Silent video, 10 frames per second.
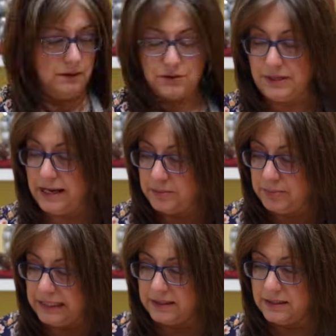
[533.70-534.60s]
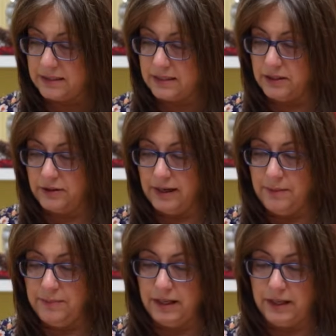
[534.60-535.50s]
So now to plate this dinner
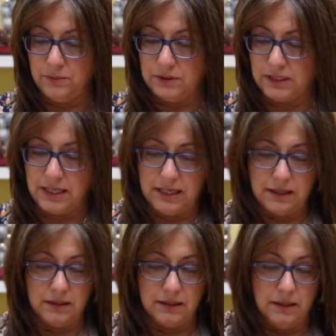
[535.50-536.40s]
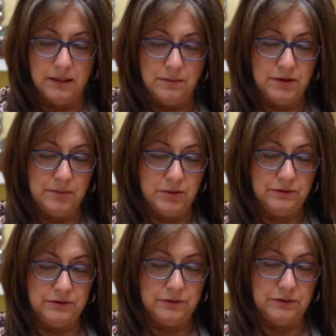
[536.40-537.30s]
up, I will take my
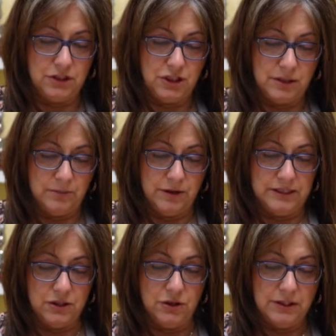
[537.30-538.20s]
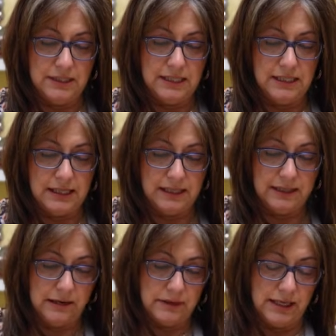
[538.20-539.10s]
beautiful chicken breast, and you can see
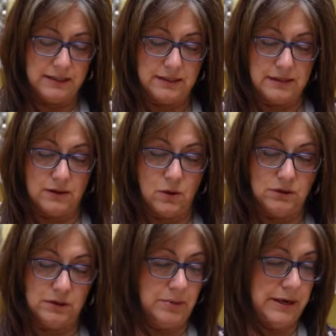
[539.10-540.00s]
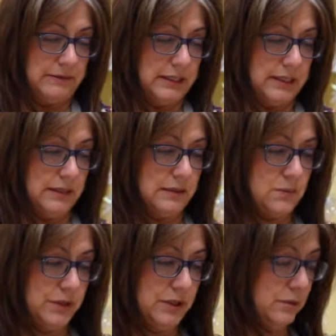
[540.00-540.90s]
again how nice and golden brown it
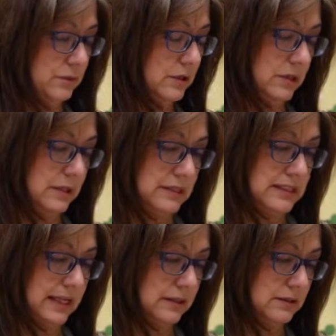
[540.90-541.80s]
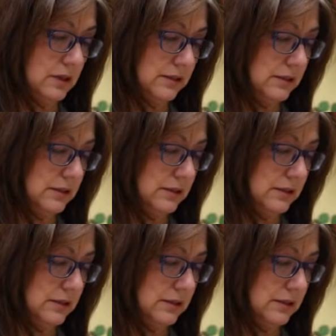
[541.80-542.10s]
gets when you cook it second on